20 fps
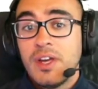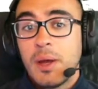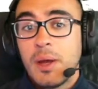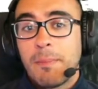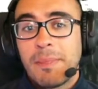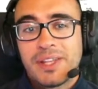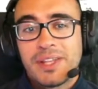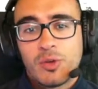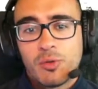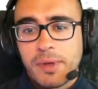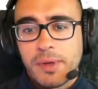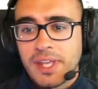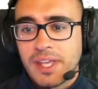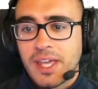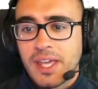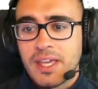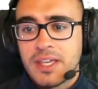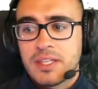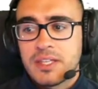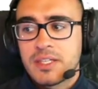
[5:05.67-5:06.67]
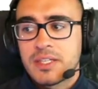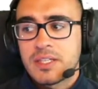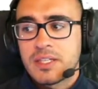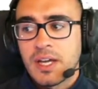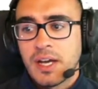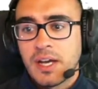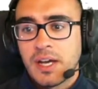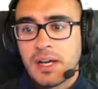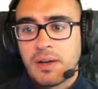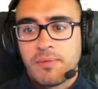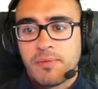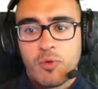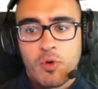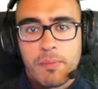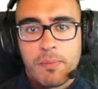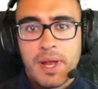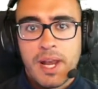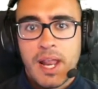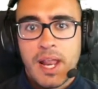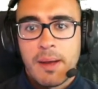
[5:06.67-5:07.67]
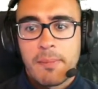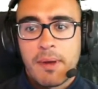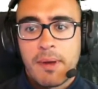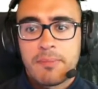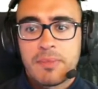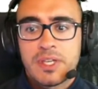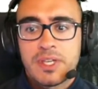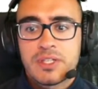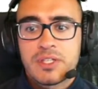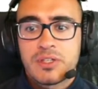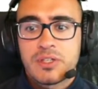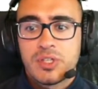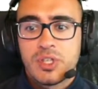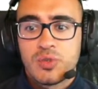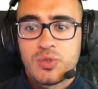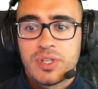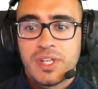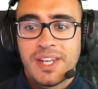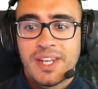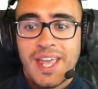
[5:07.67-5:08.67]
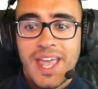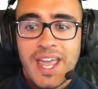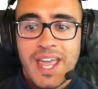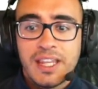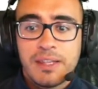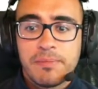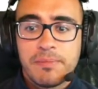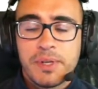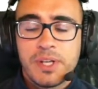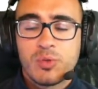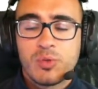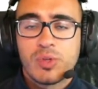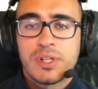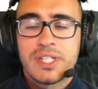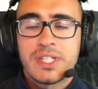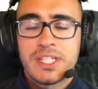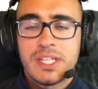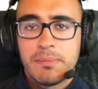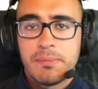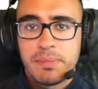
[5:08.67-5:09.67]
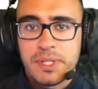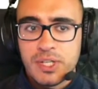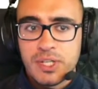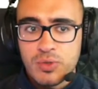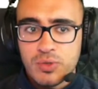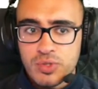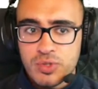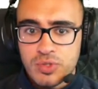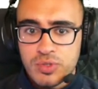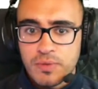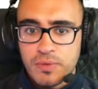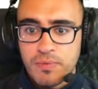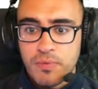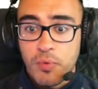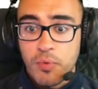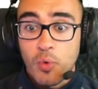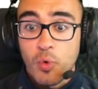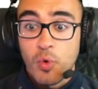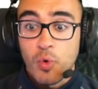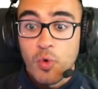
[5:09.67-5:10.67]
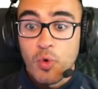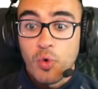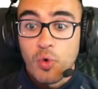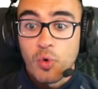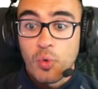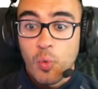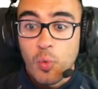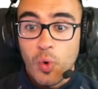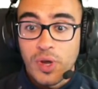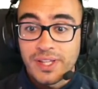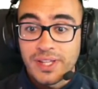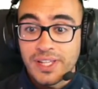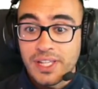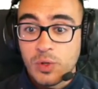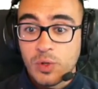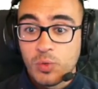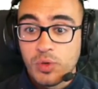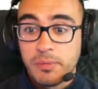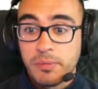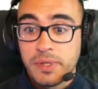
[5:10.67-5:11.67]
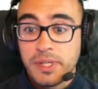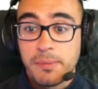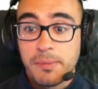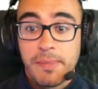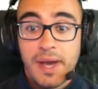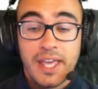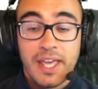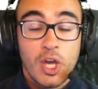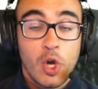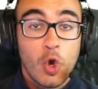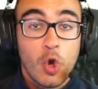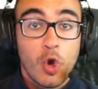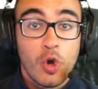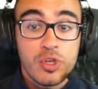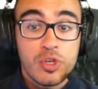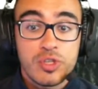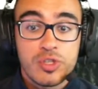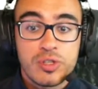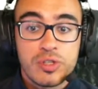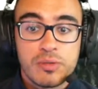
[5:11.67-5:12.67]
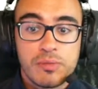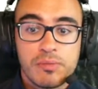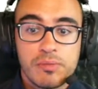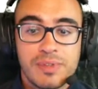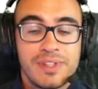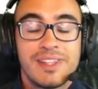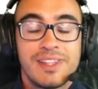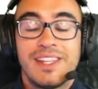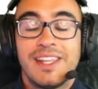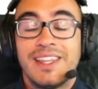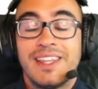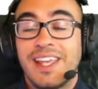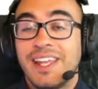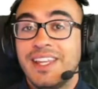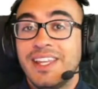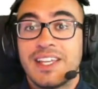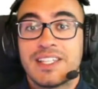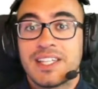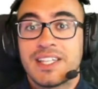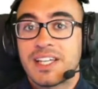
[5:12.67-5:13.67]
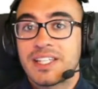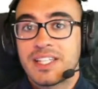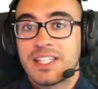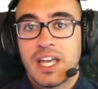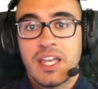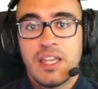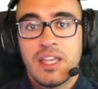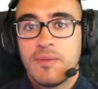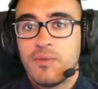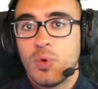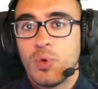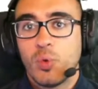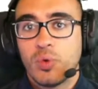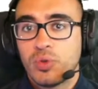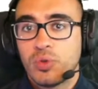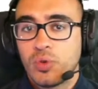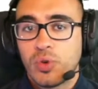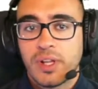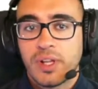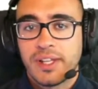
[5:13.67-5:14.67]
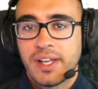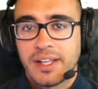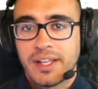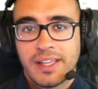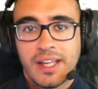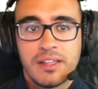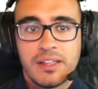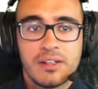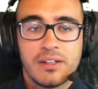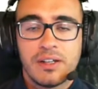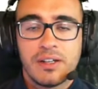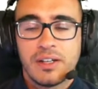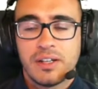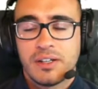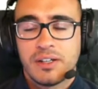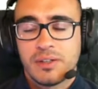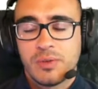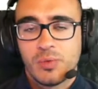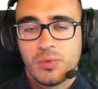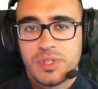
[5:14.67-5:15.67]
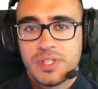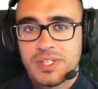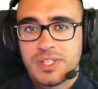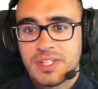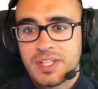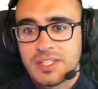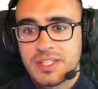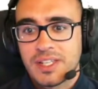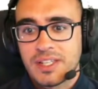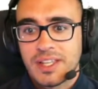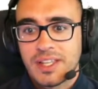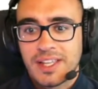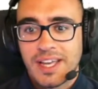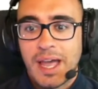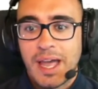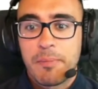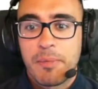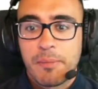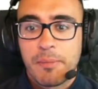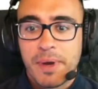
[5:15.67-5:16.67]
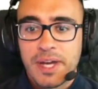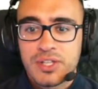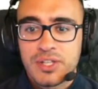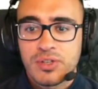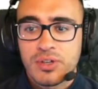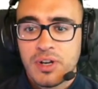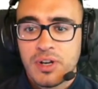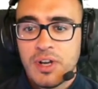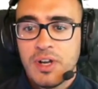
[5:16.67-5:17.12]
But on my case, for my lab, I'm just using 8 virtual CPUs for what it will be my host ESXi, if you want to call it like that, which is just the hypervisor.